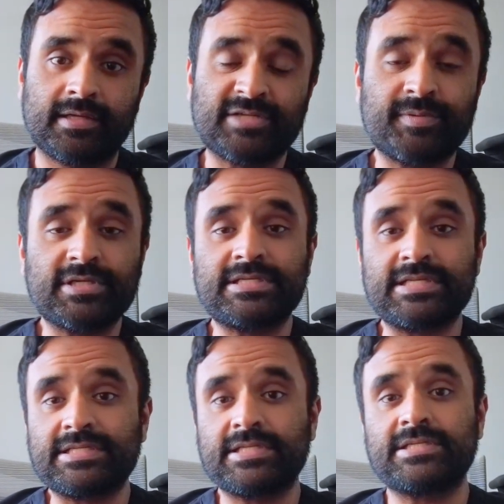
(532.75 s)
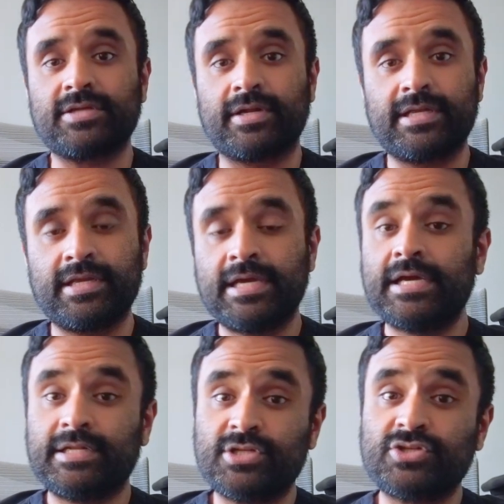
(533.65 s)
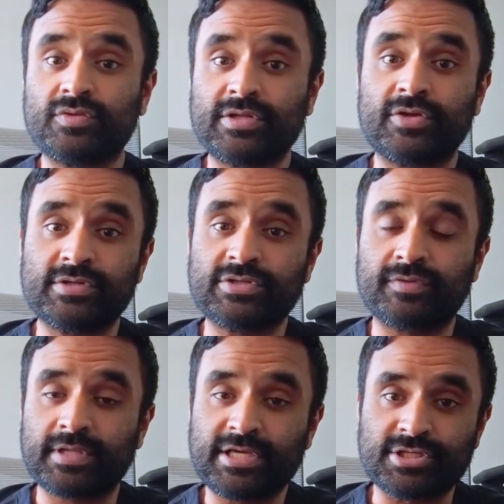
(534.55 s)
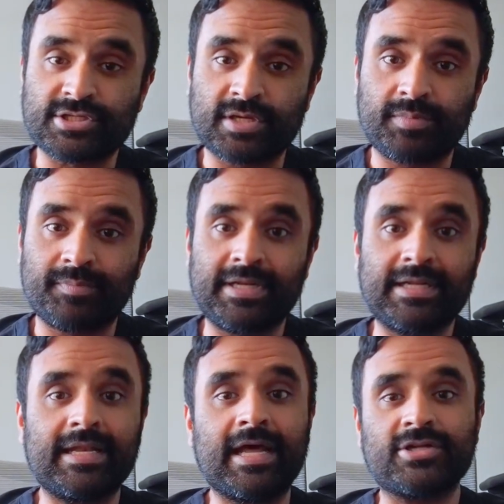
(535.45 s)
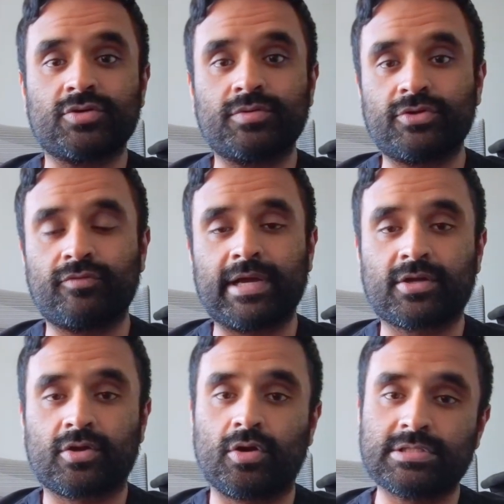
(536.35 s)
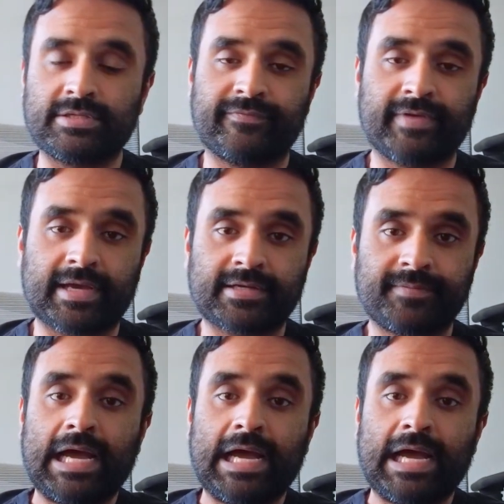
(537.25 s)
especially since this study did show that there is a relationship, but it did not show a direct cause and effect.